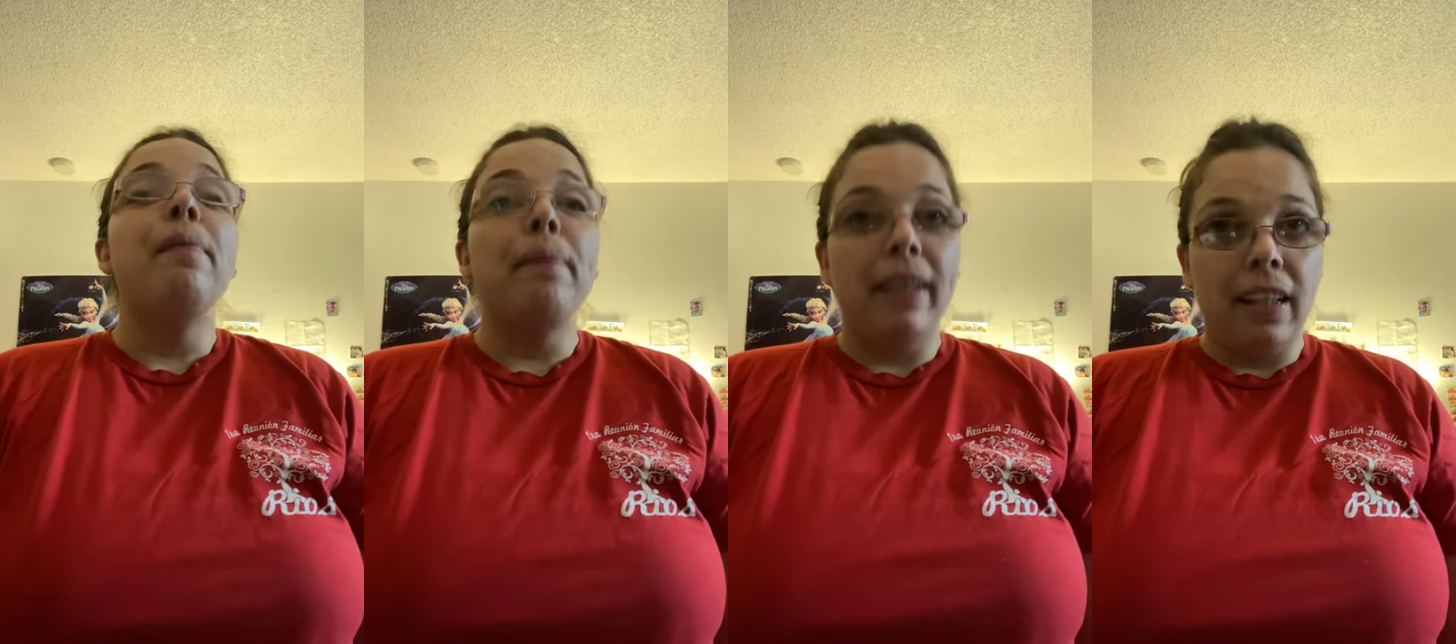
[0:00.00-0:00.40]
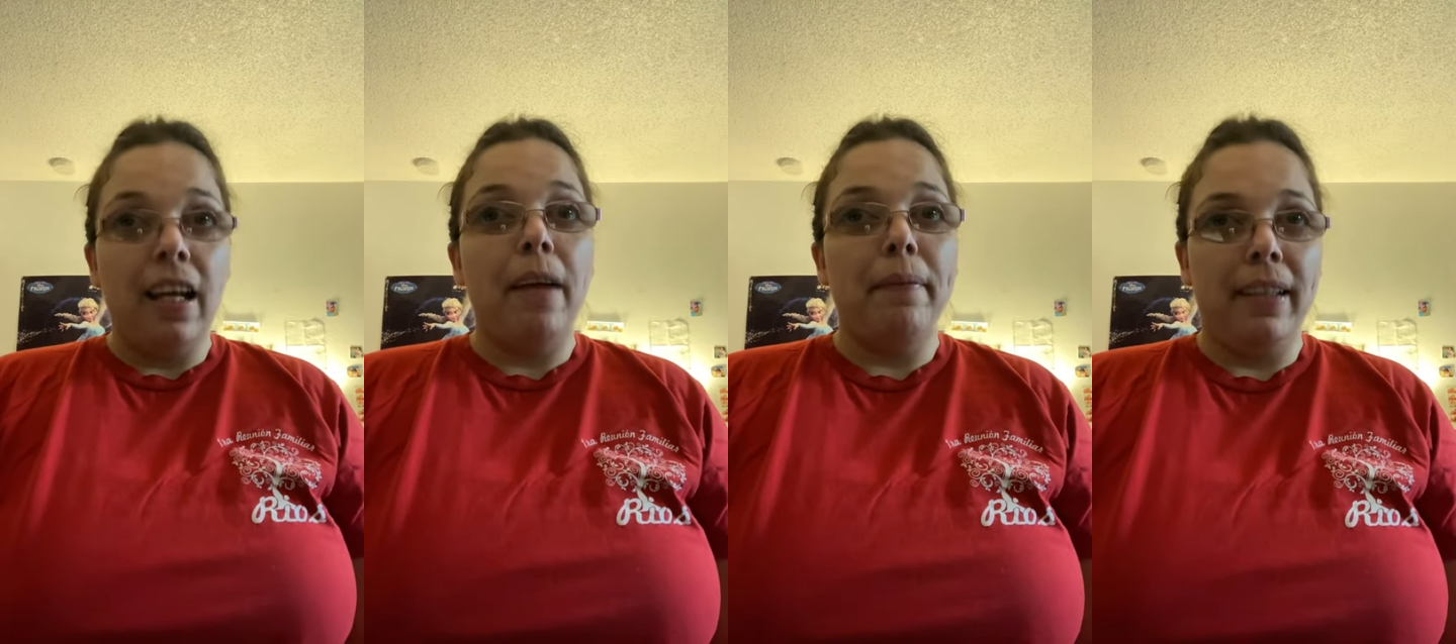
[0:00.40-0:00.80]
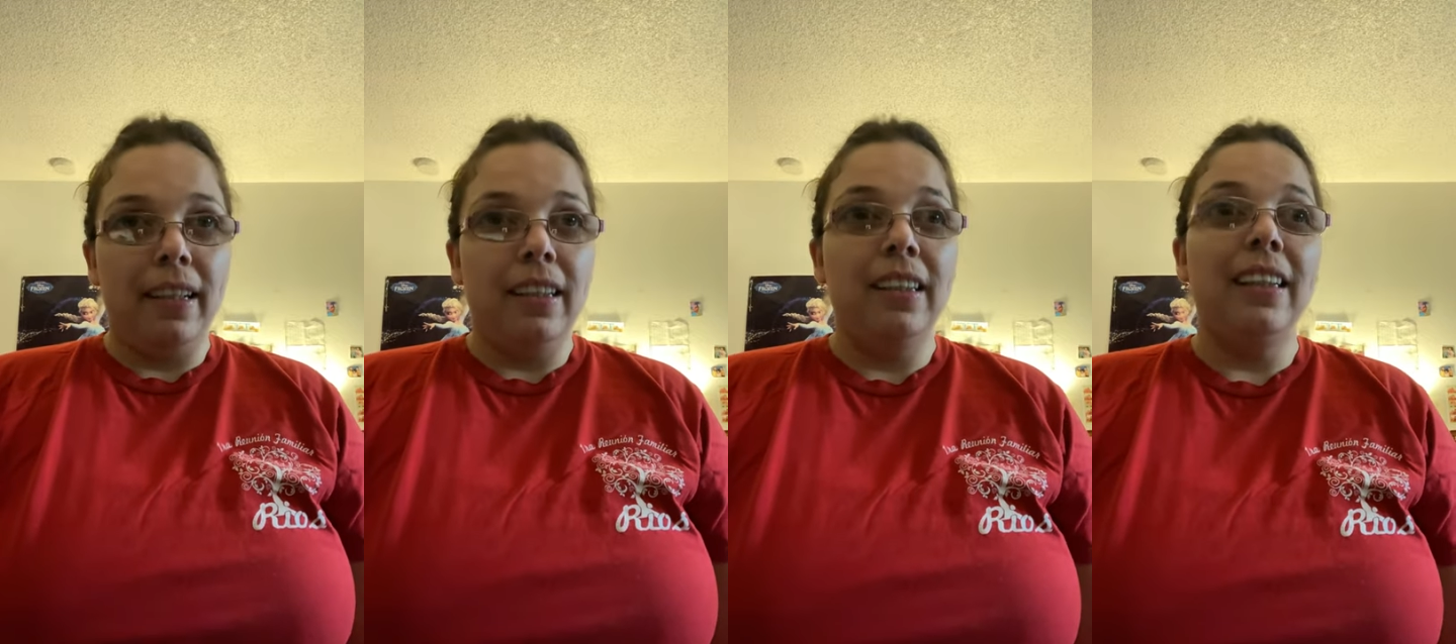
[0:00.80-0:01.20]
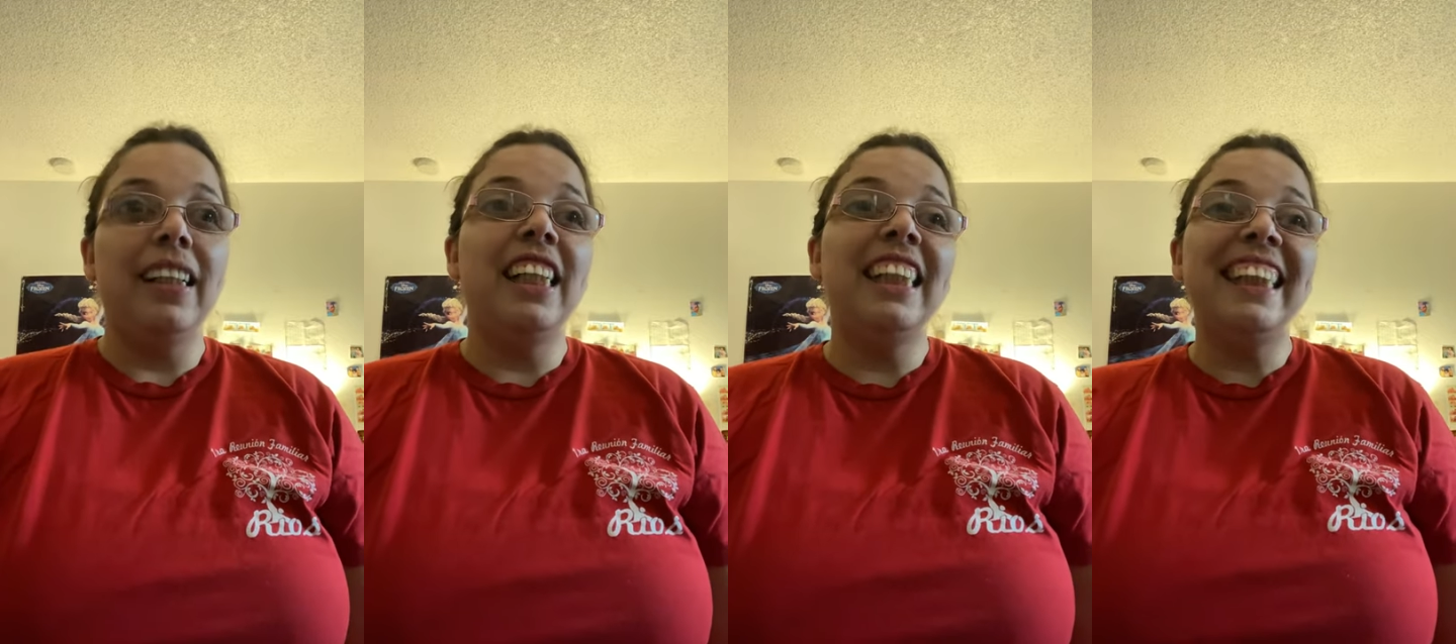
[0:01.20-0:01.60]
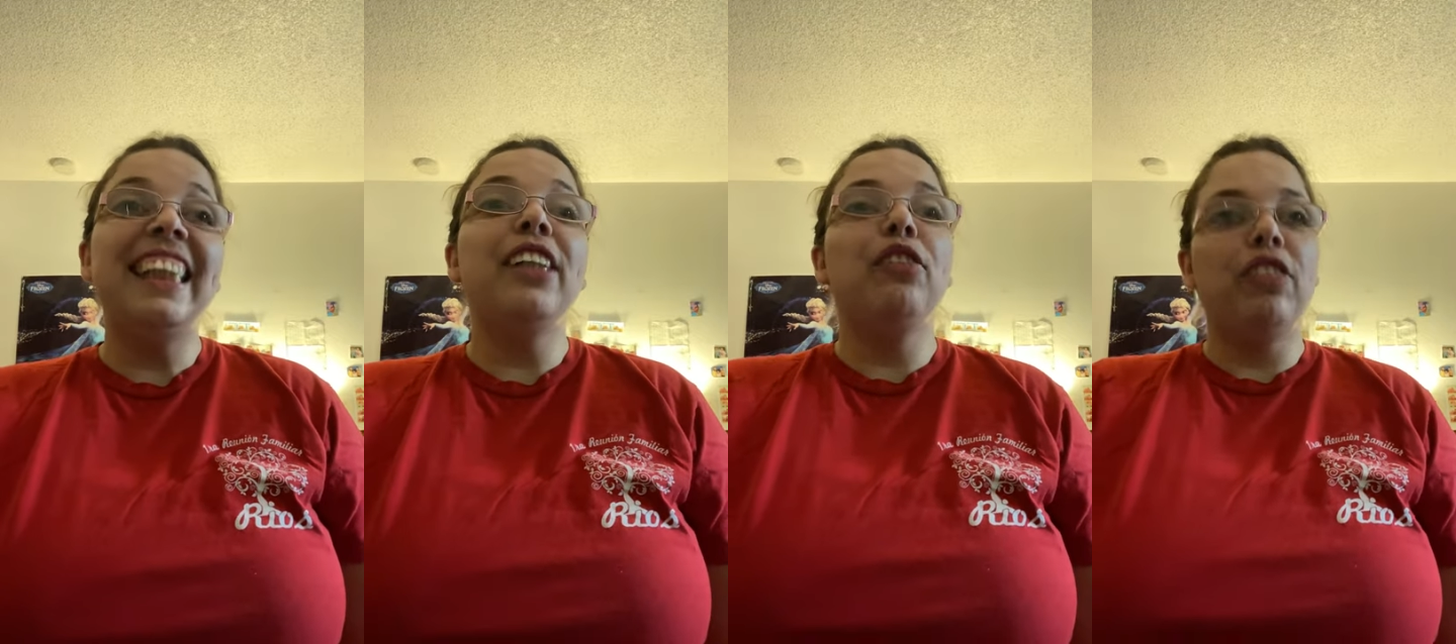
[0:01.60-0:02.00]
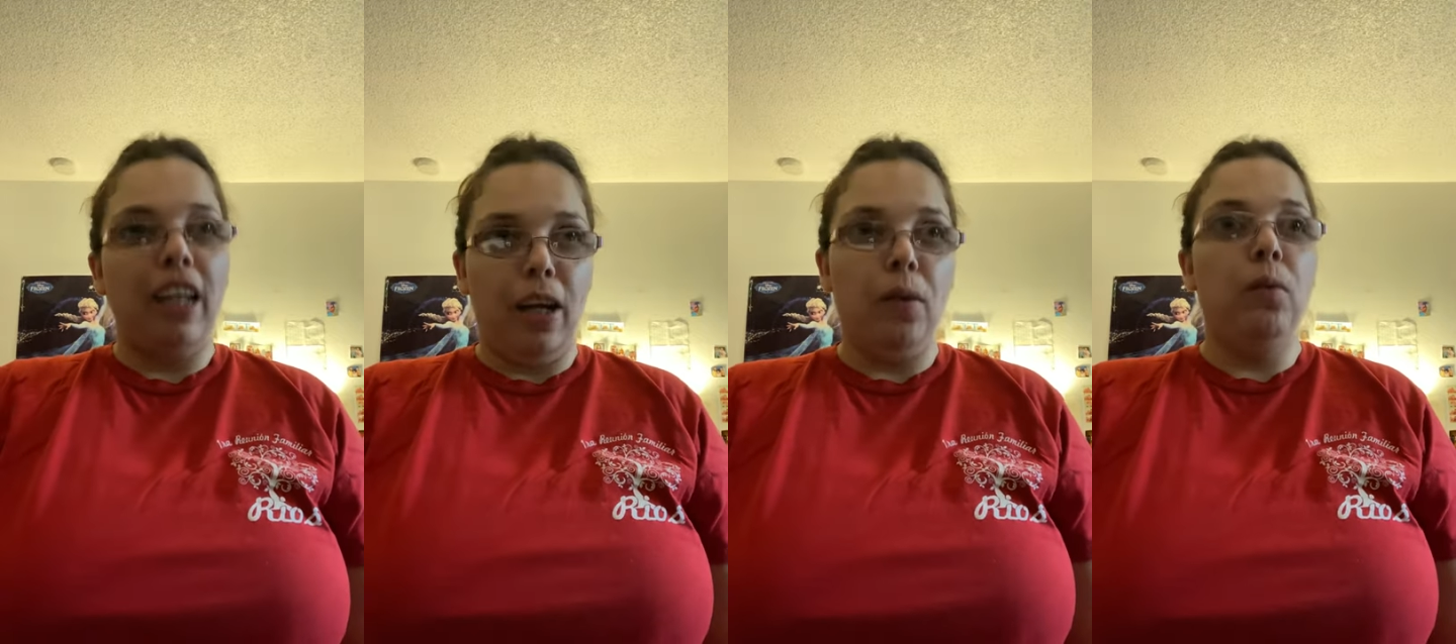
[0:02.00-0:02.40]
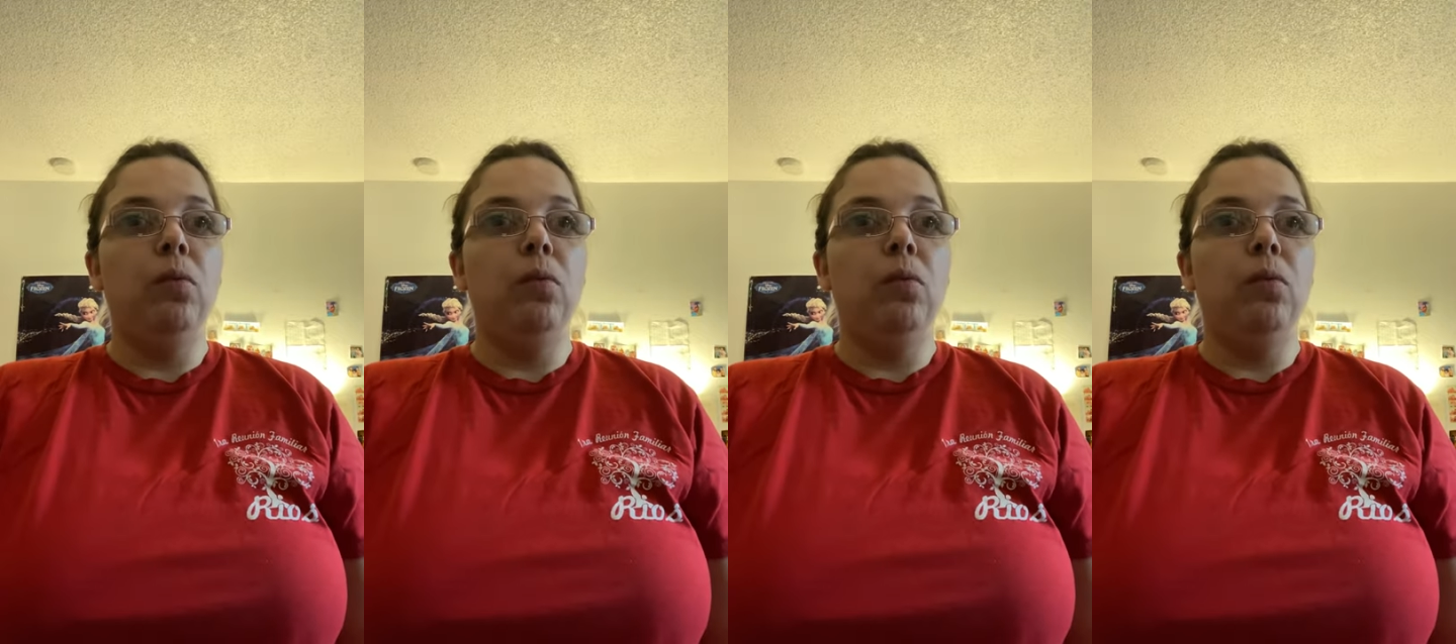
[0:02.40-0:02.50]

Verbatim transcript: been having until now.